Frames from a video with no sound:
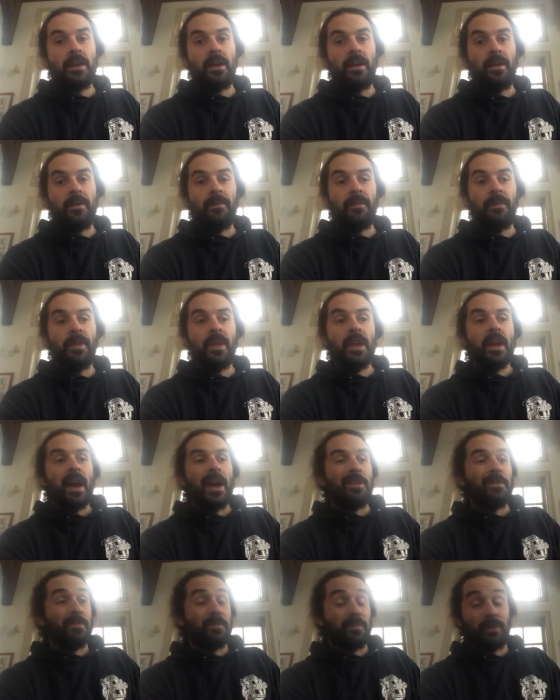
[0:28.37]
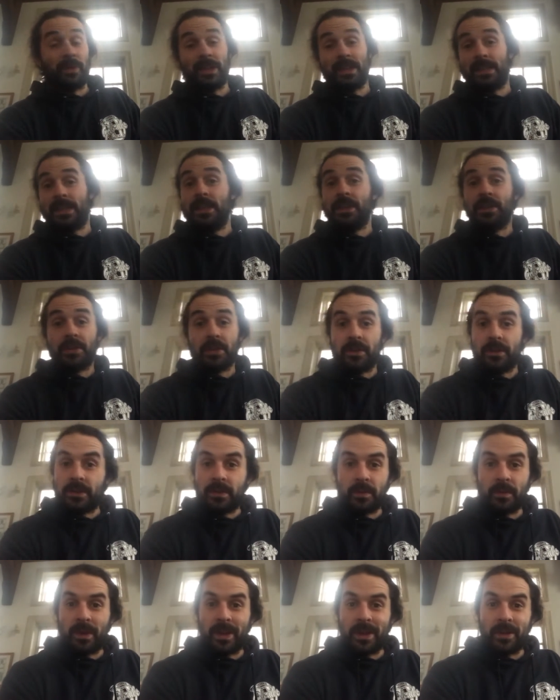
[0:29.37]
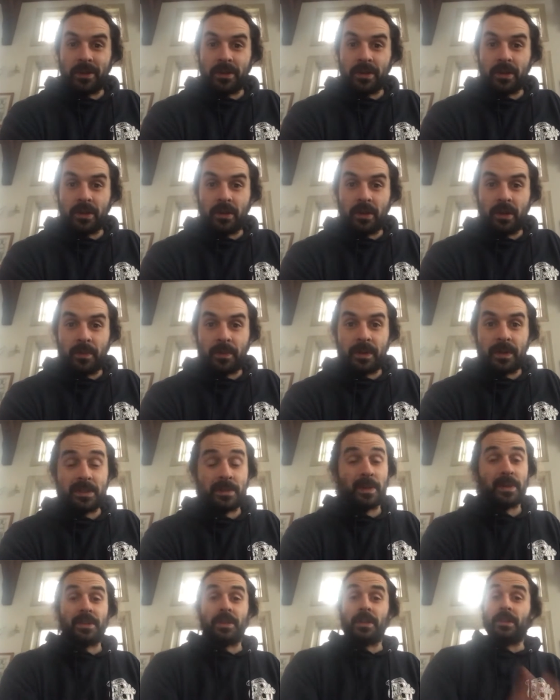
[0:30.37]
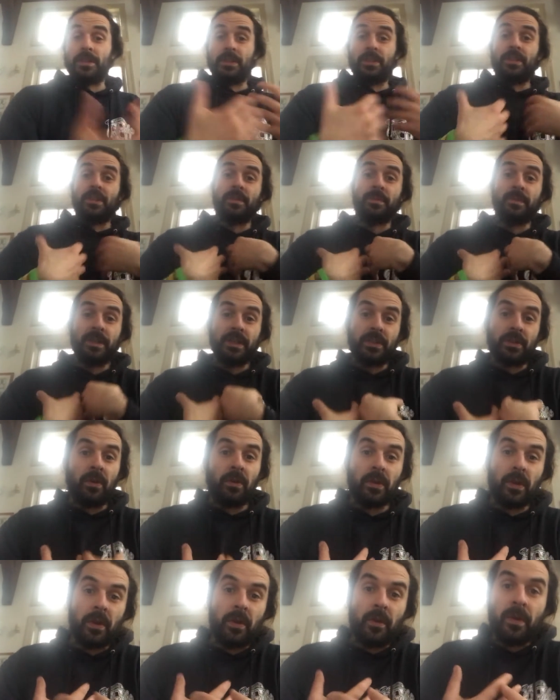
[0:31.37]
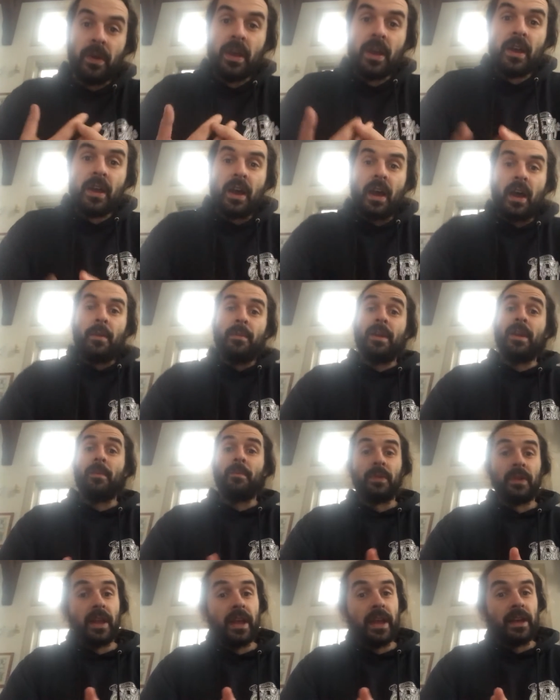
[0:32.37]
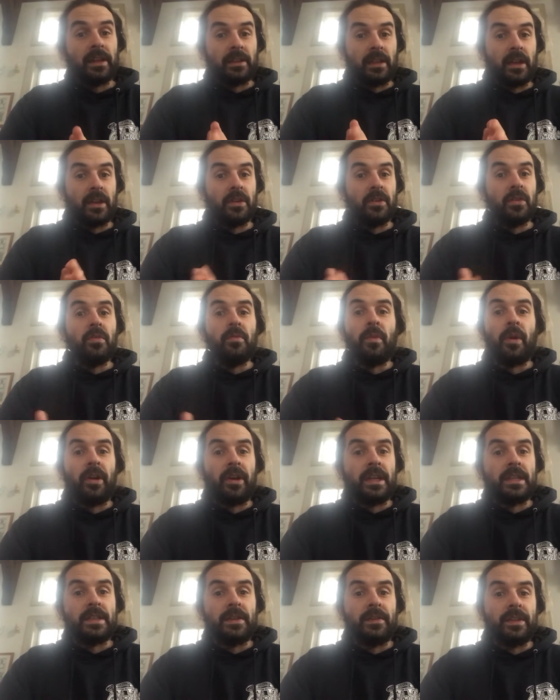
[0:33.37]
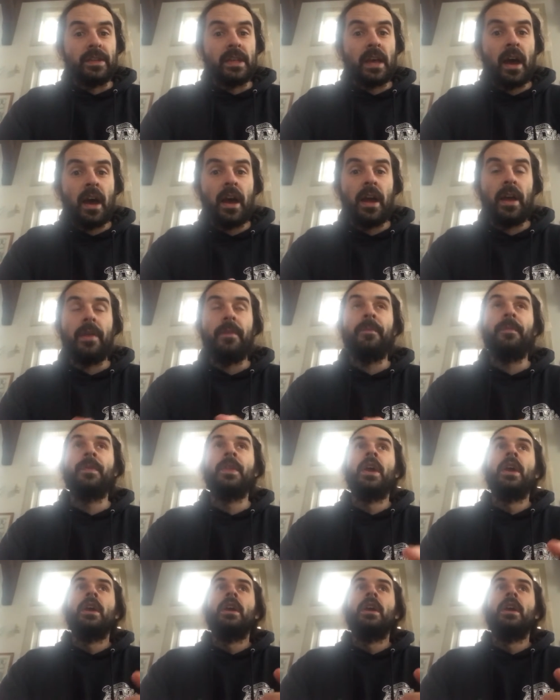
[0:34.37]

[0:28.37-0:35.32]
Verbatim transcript: Um, I don't bring T-shirts when I go to Europe, cause, especially because it's just me solo, um, and I'm playing a lot of new markets every time.